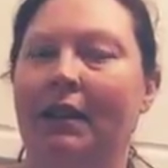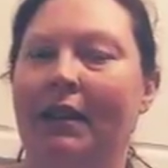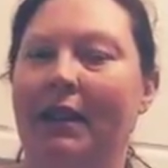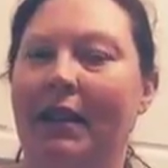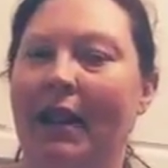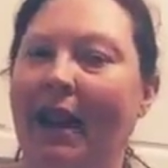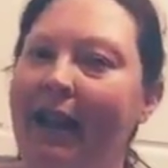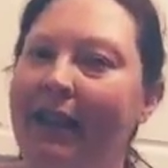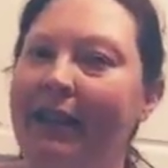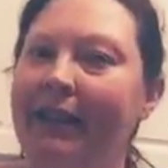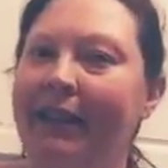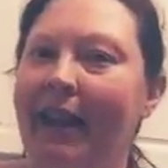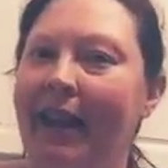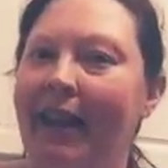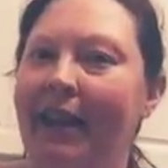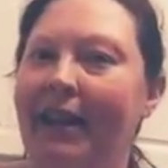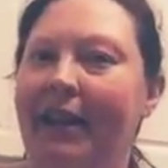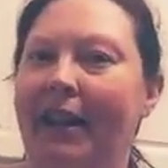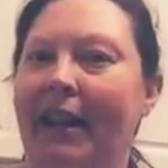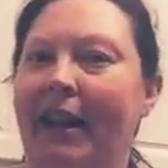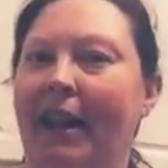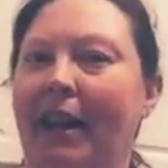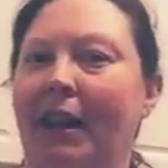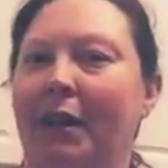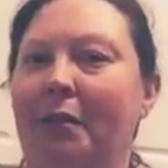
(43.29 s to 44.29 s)
got that
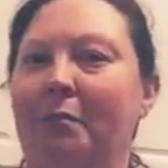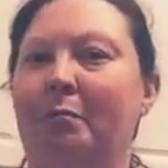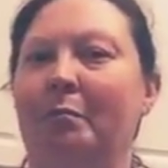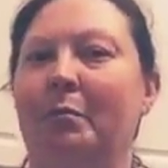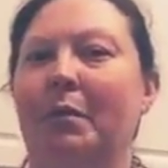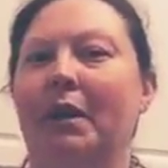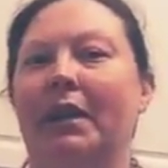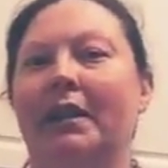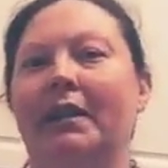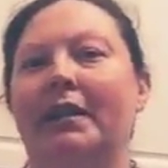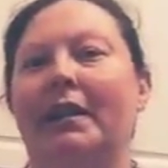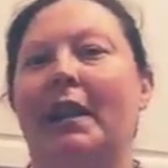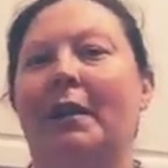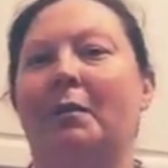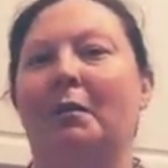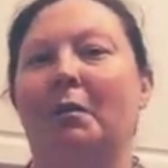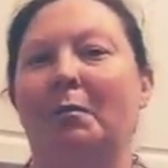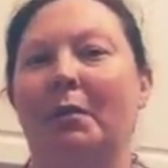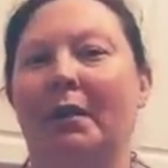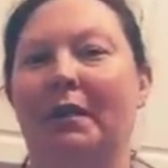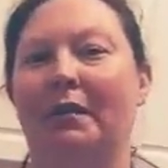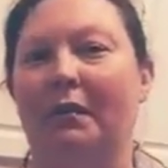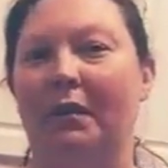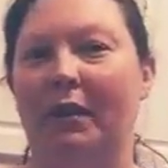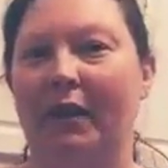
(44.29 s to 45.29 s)
name, but that will
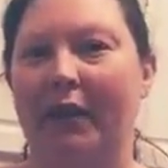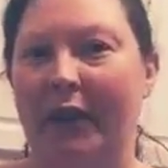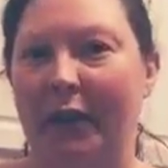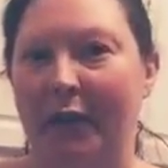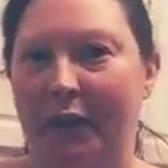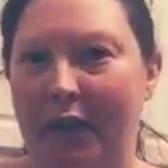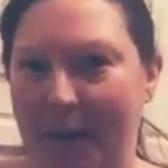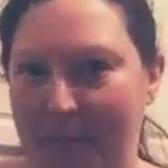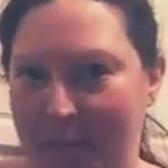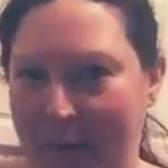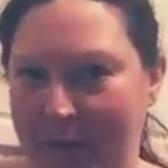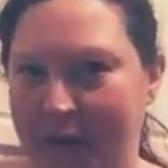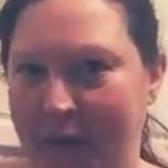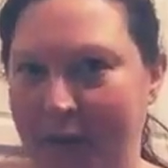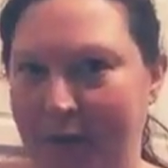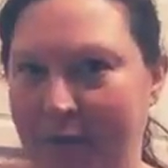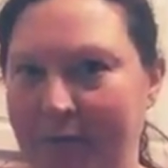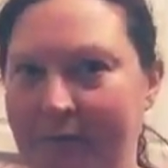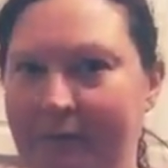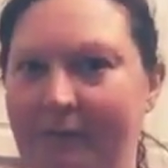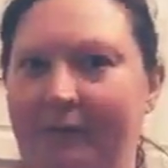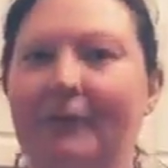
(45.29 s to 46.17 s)
be for another episode.